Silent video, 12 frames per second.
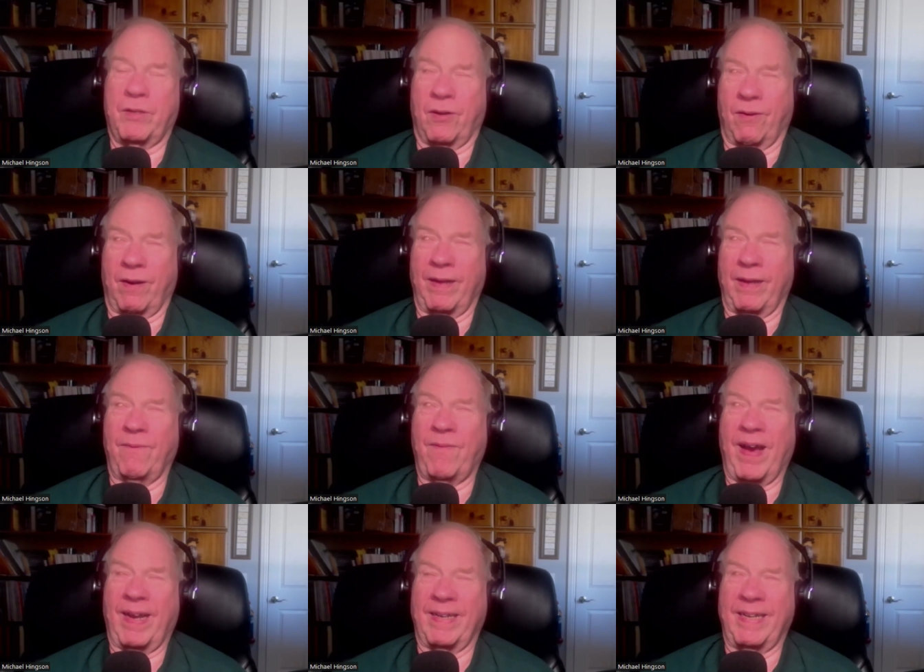totally
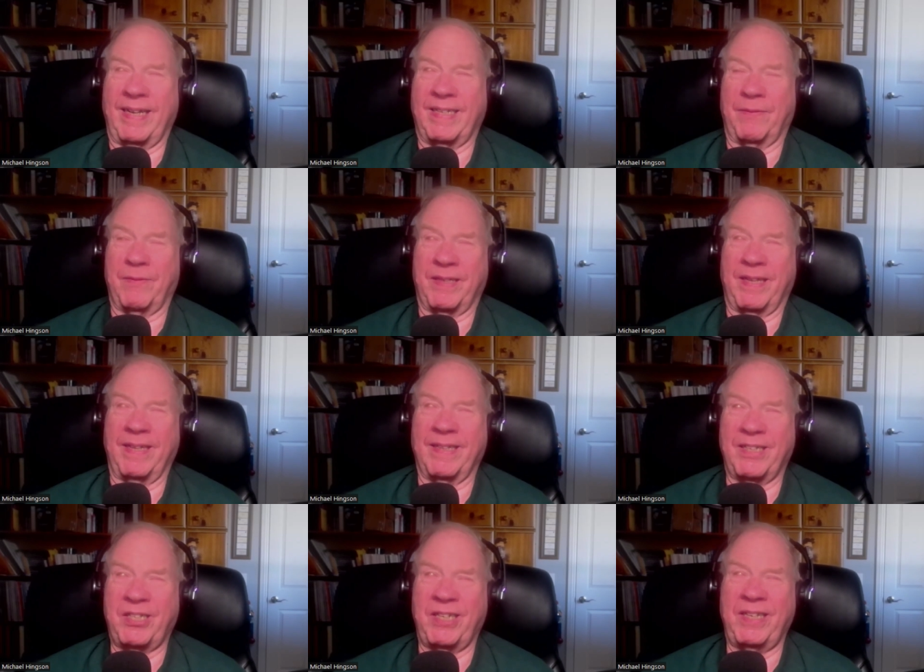validates everything
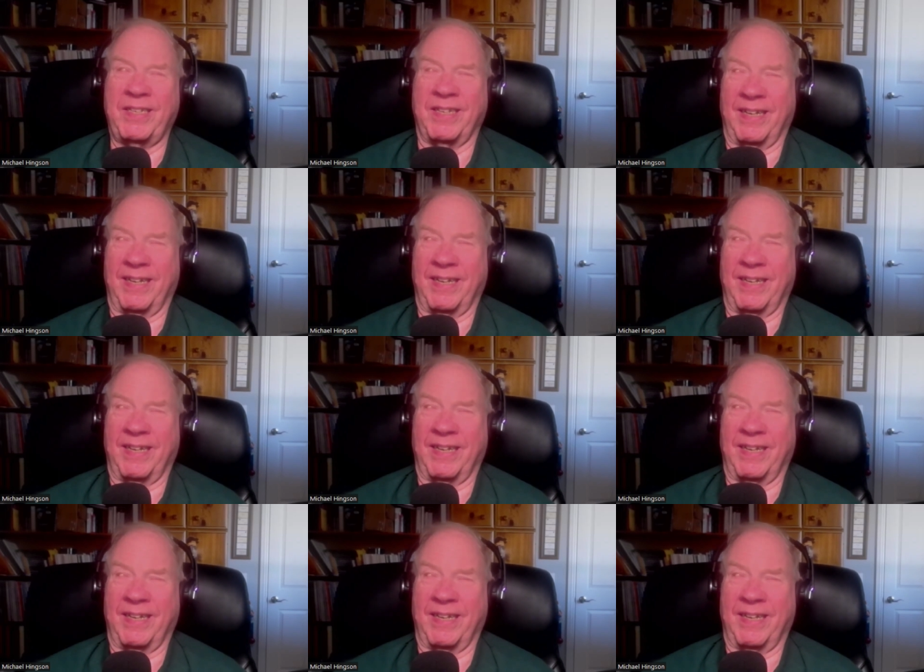that she's